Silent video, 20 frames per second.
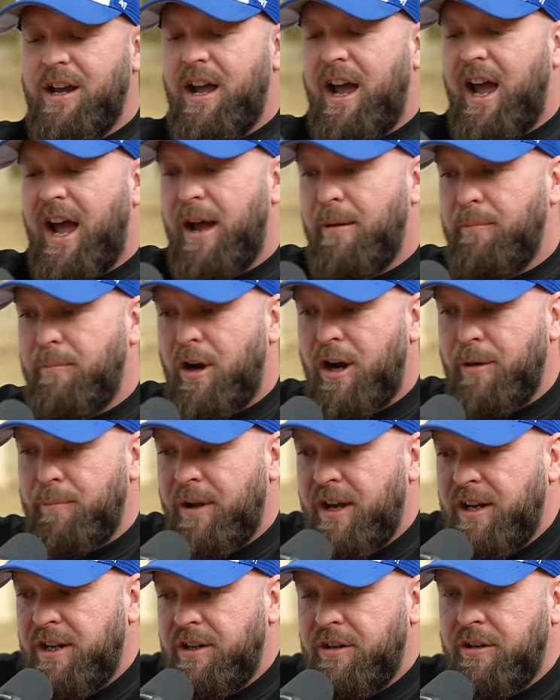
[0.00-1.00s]
And my
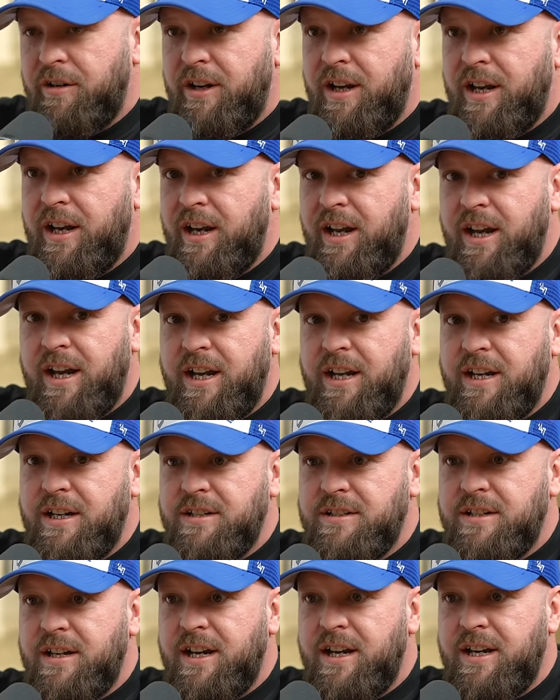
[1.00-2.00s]
opinion on it
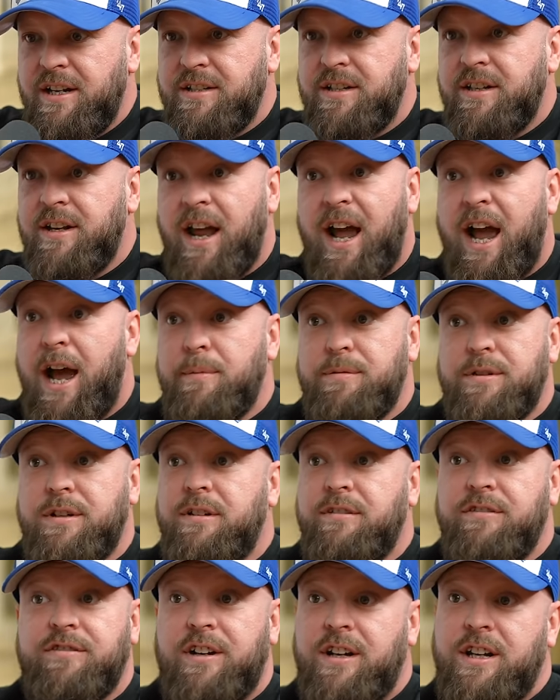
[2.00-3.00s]
is it's an
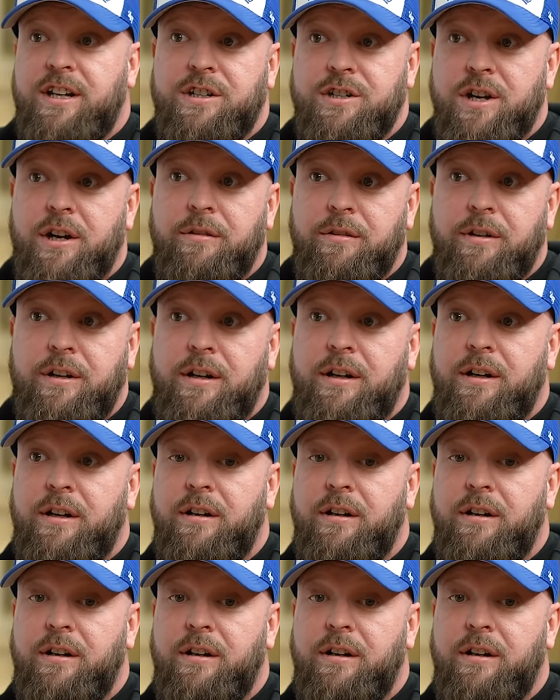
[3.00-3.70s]
absolute fucking joke.